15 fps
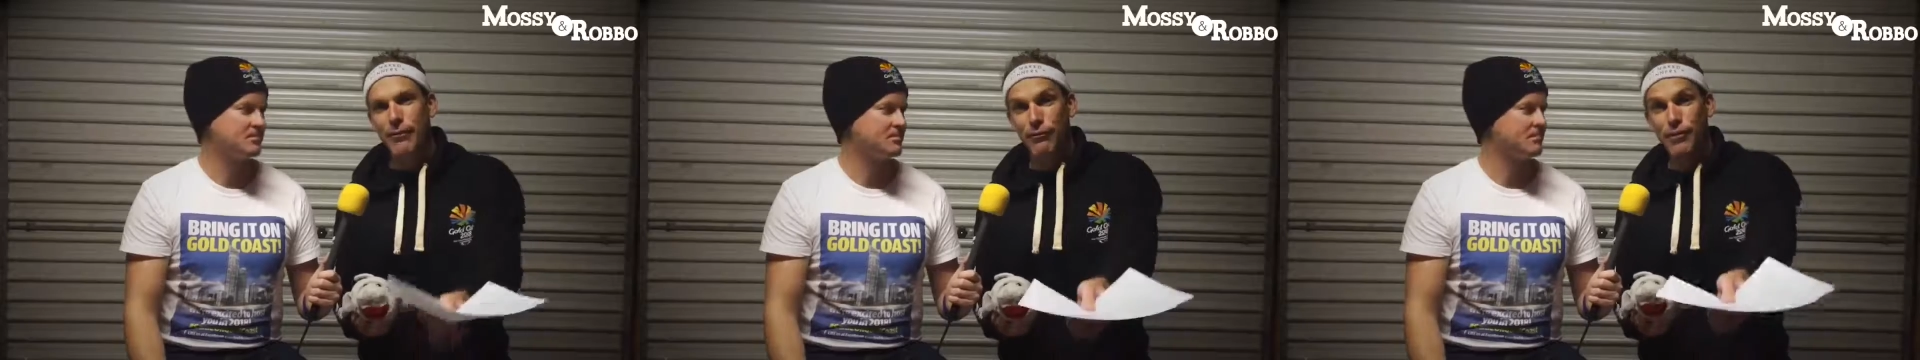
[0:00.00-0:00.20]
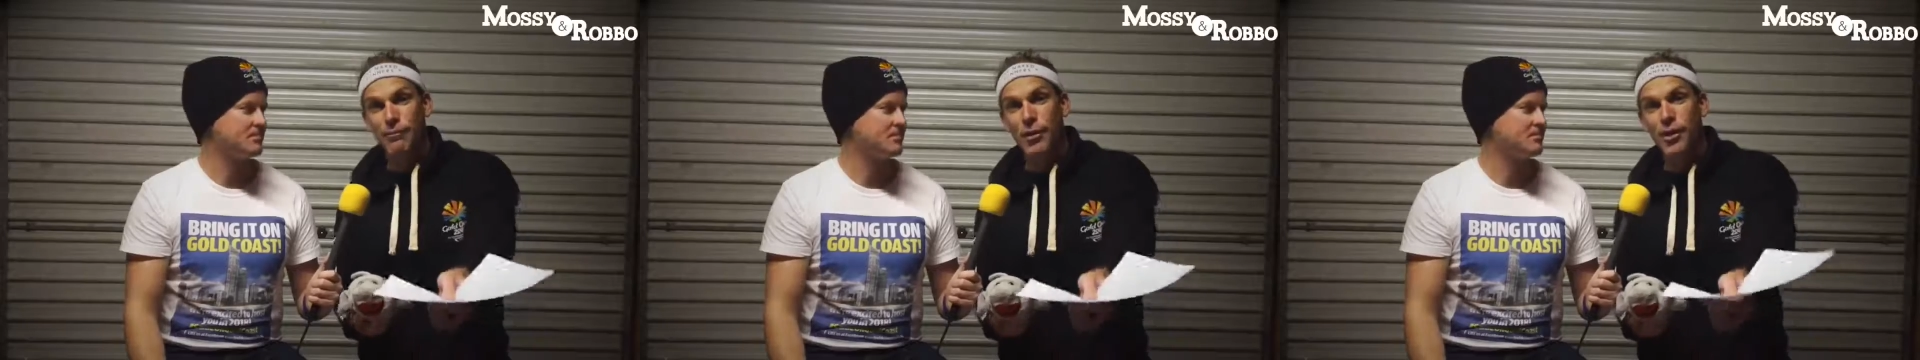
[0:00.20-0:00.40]

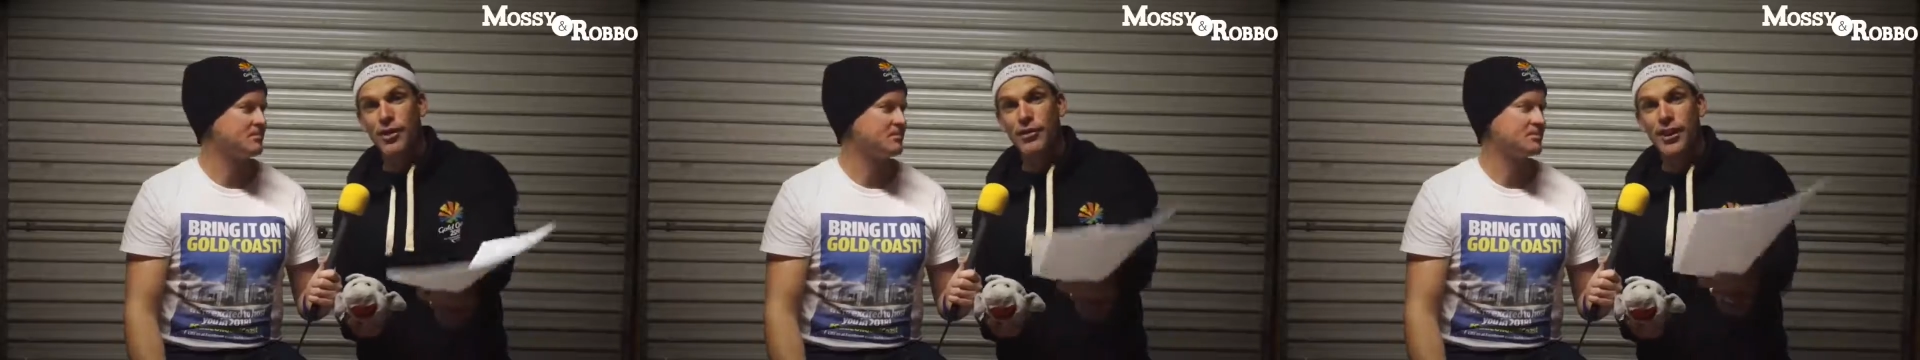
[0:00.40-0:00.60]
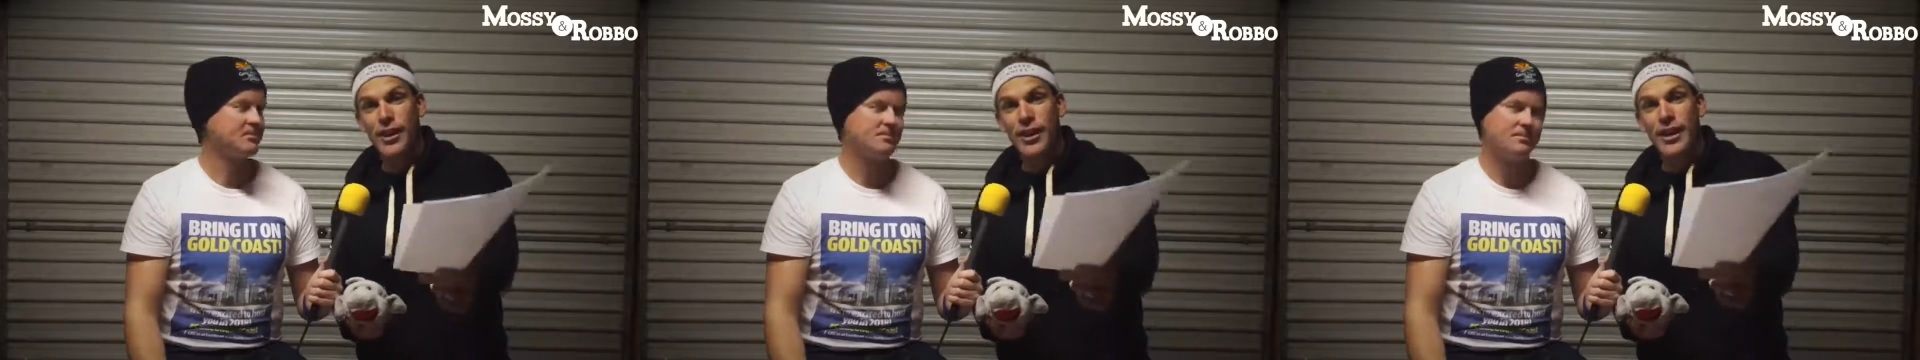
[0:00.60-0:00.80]
Speaker 1: up from
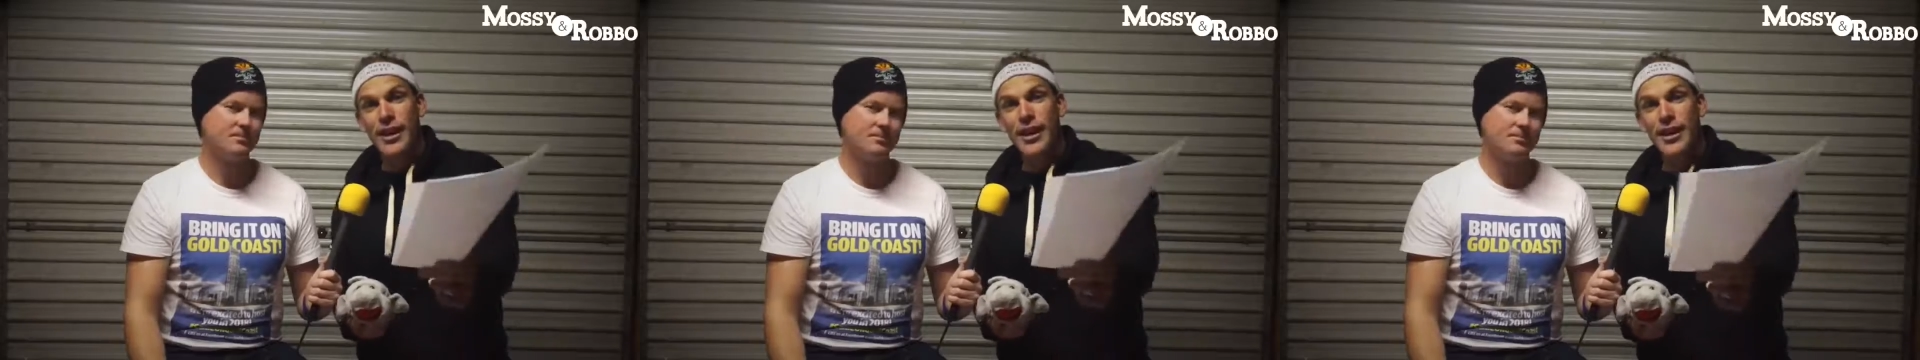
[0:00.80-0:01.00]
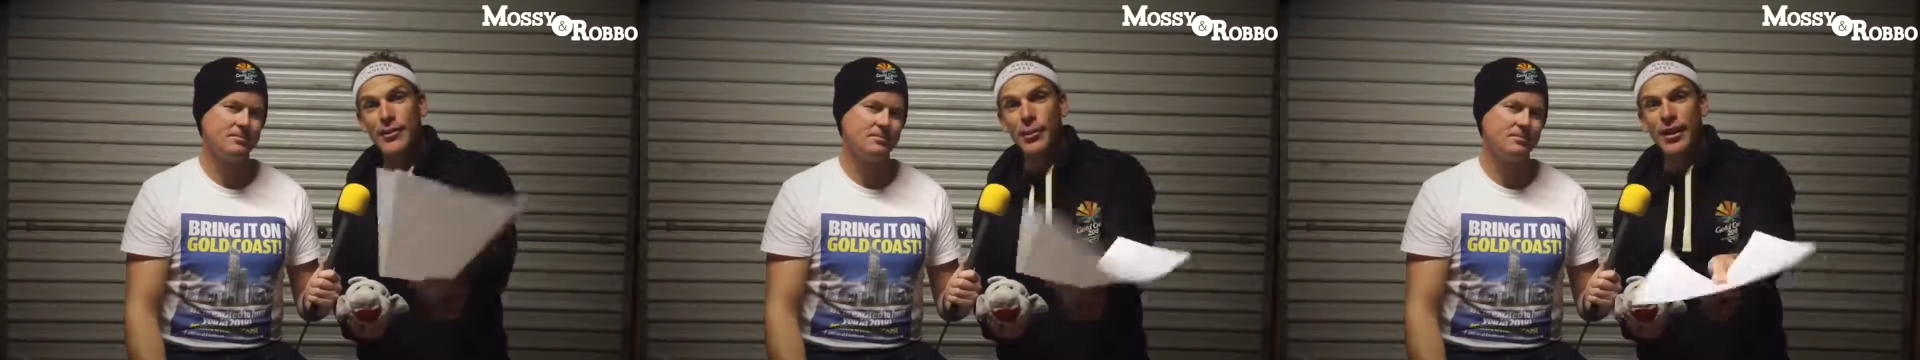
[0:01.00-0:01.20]
Moners.
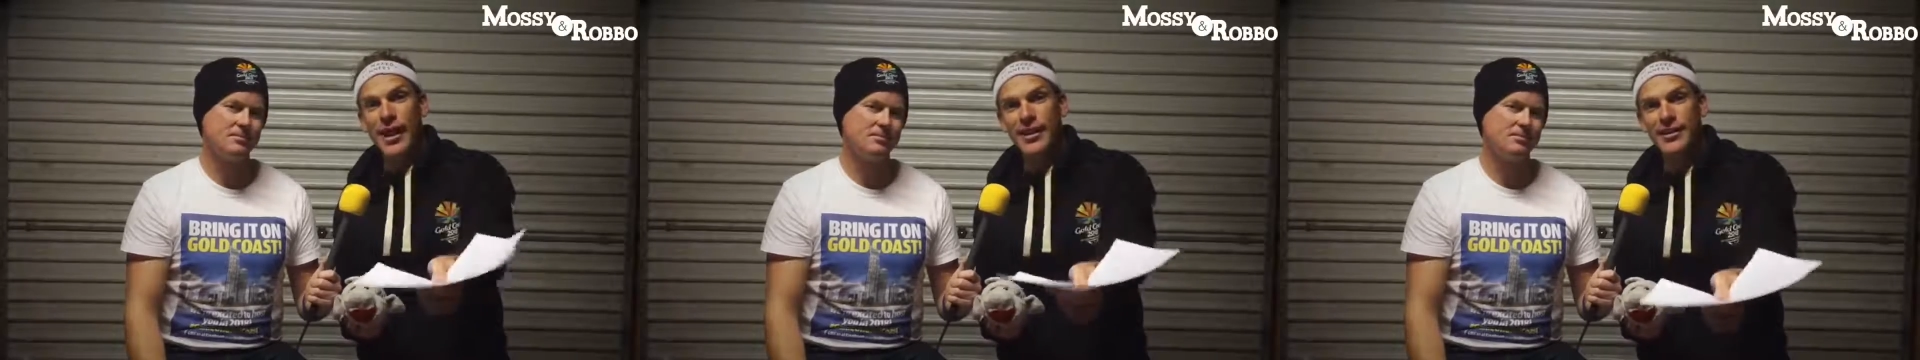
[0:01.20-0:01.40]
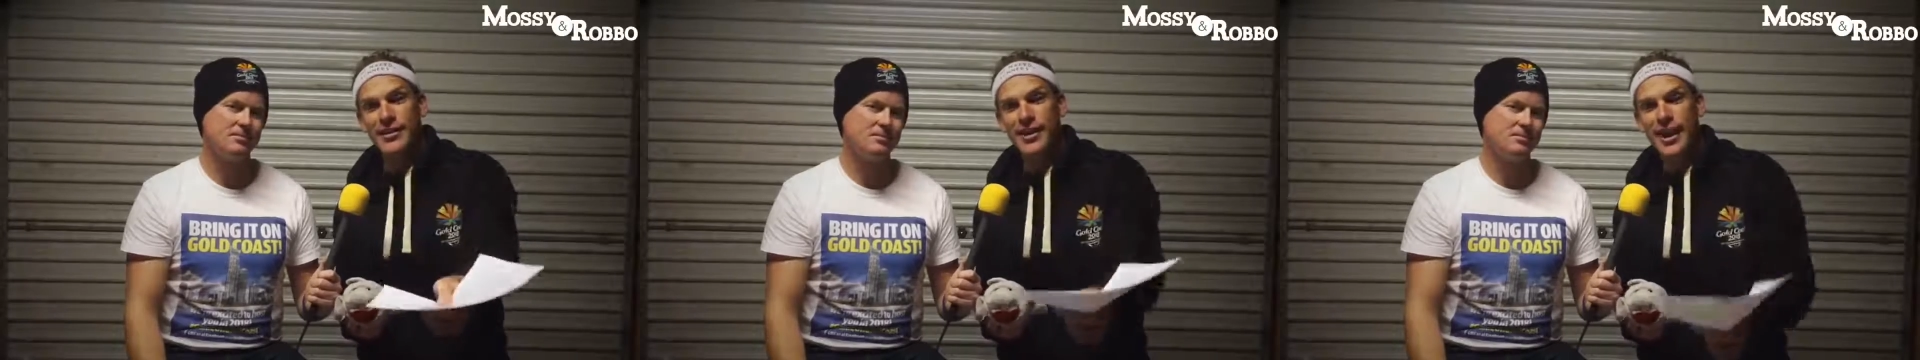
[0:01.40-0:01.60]
Here's what he
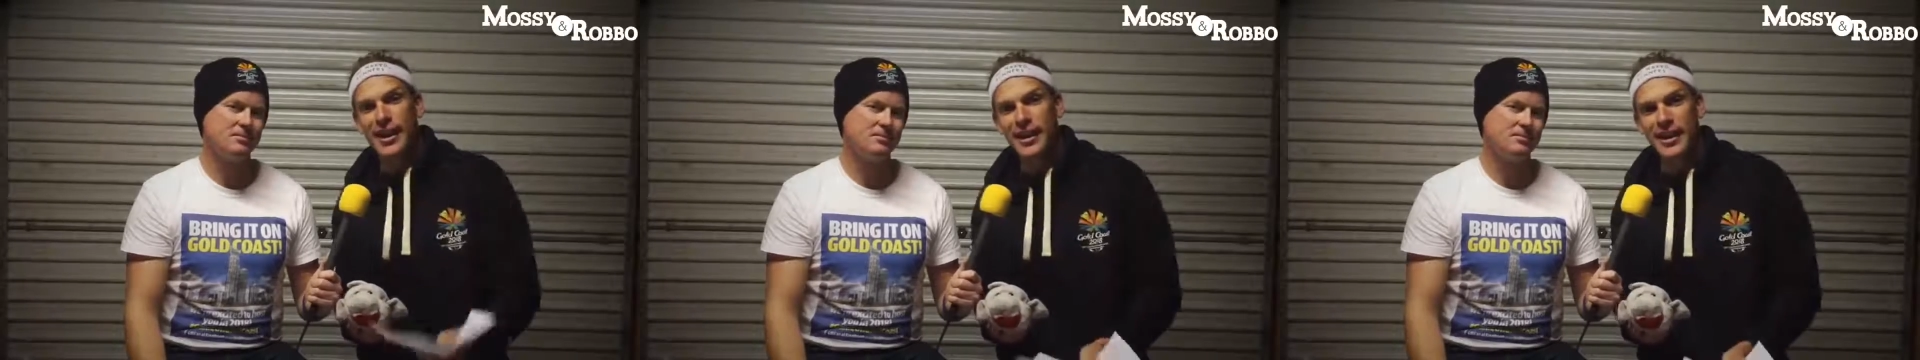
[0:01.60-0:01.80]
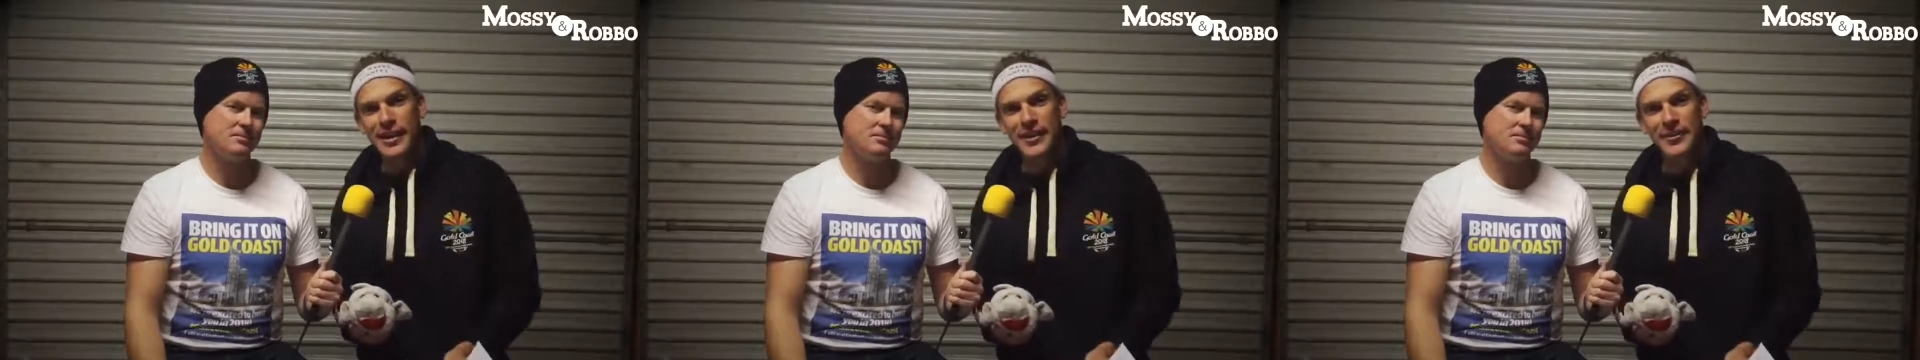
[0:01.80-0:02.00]
had to say.